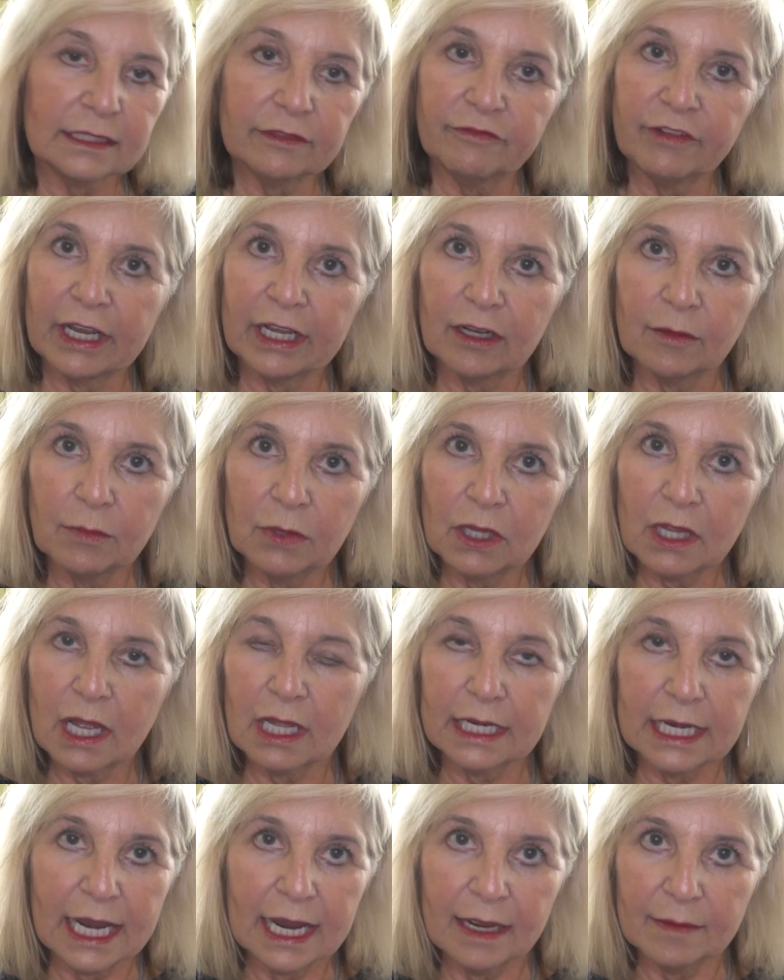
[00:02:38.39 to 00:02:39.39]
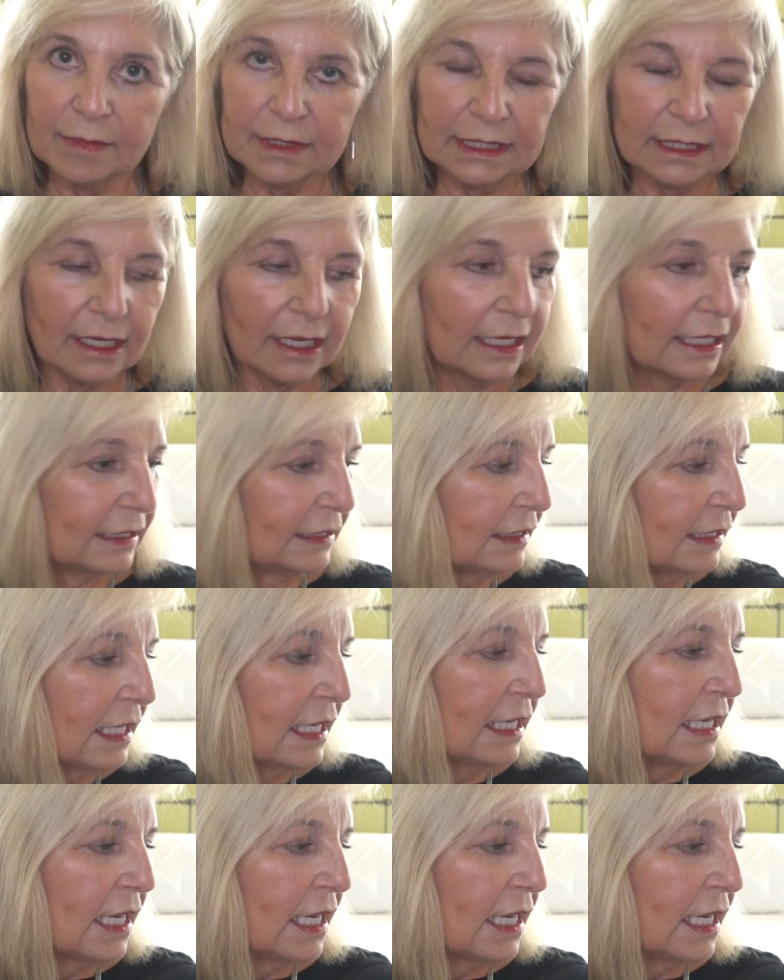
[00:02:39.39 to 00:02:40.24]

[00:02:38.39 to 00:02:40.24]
available on Amazon,